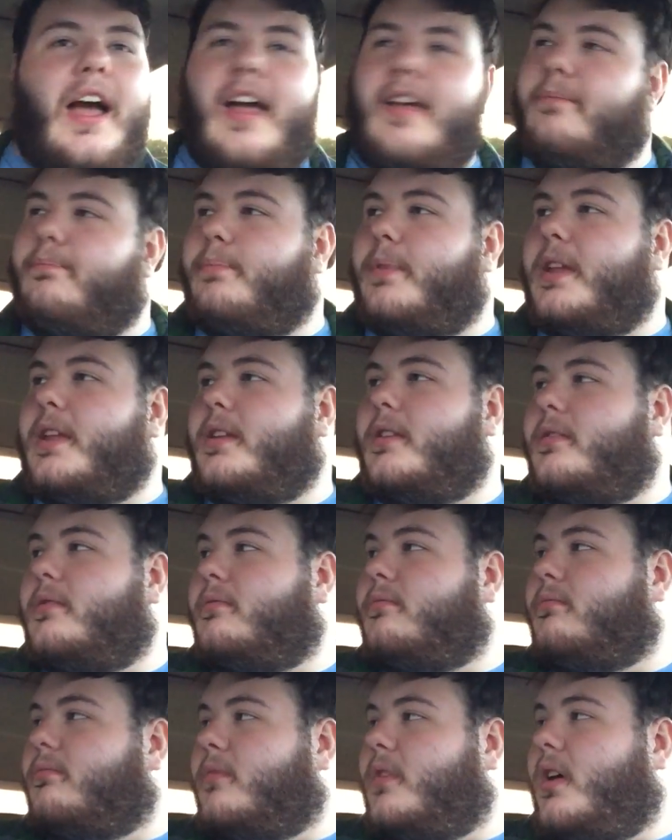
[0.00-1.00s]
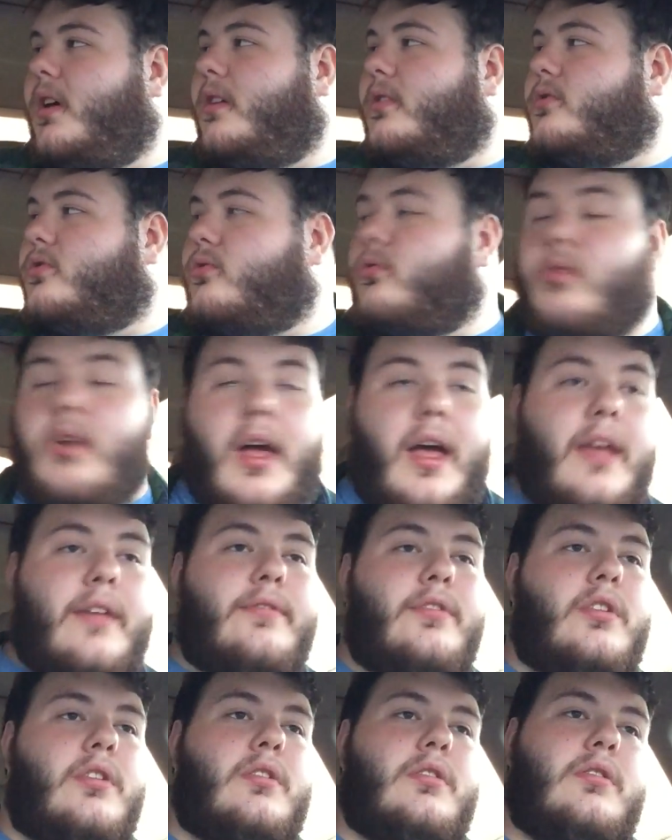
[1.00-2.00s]
I've been a
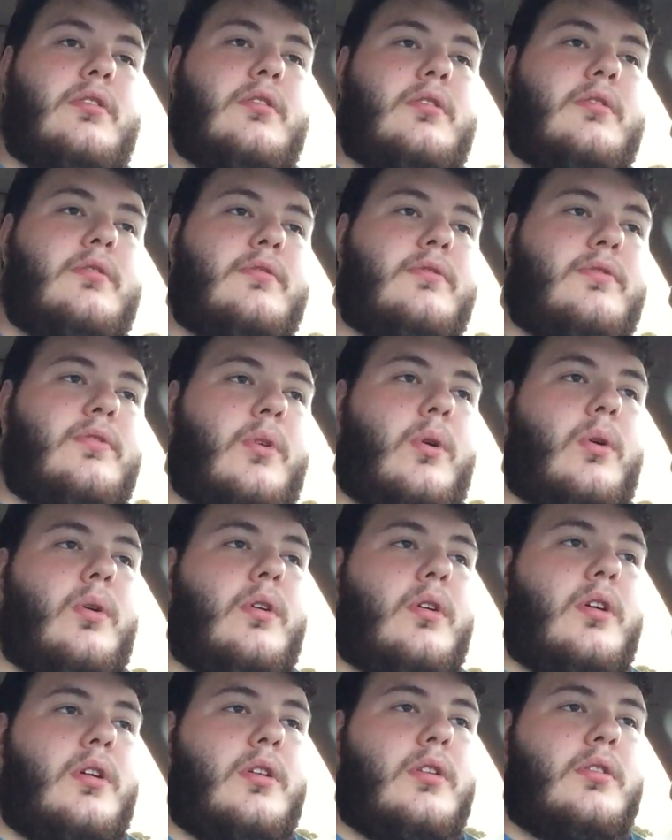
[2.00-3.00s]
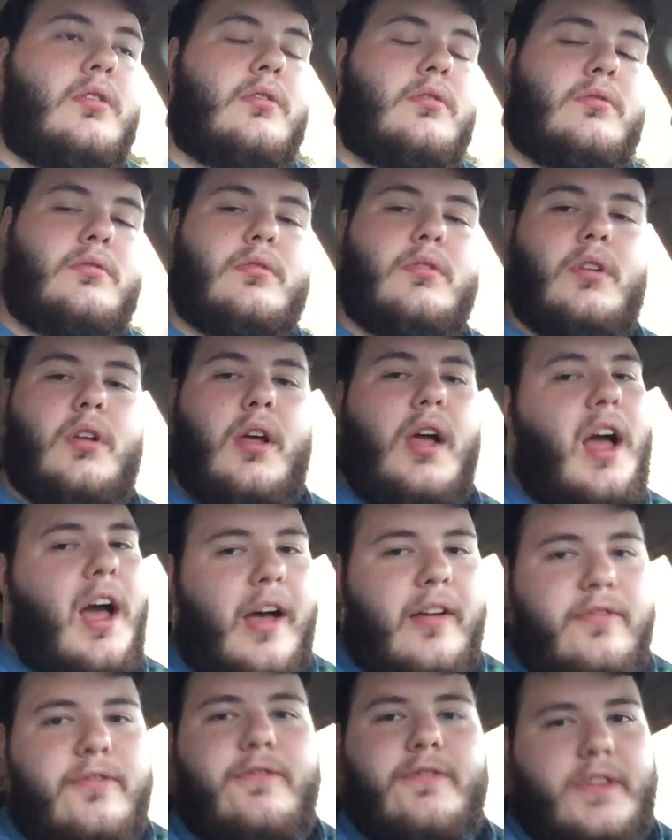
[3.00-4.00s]
driver for
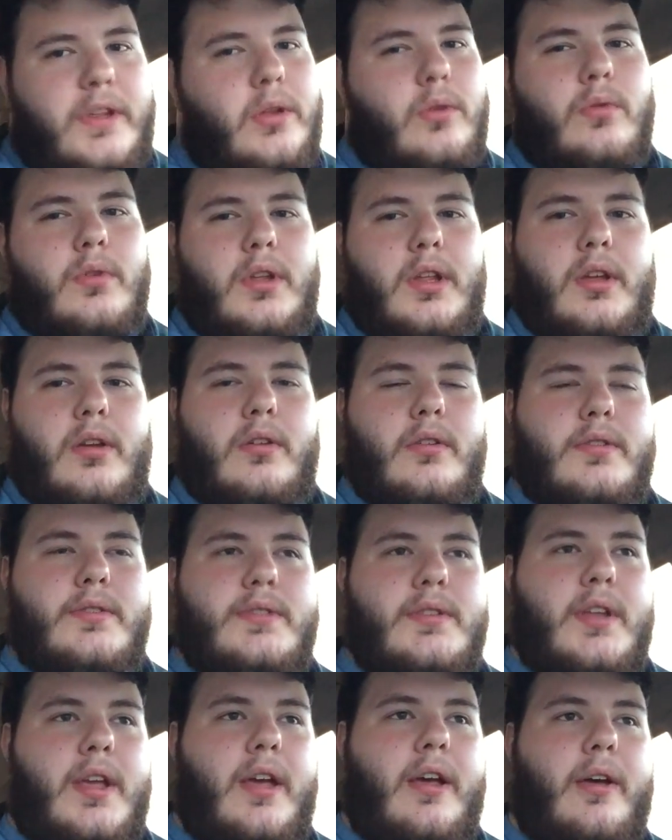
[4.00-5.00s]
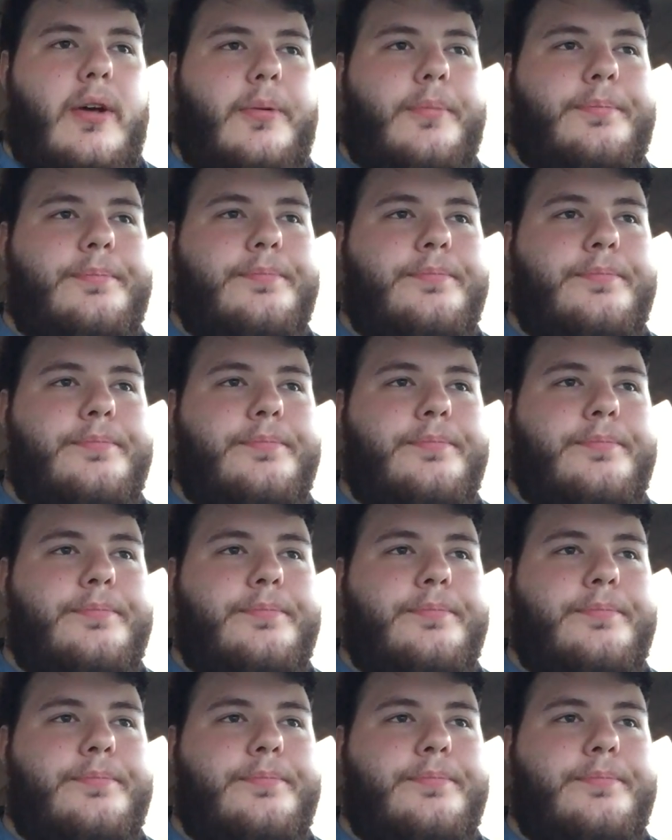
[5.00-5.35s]
a few years now,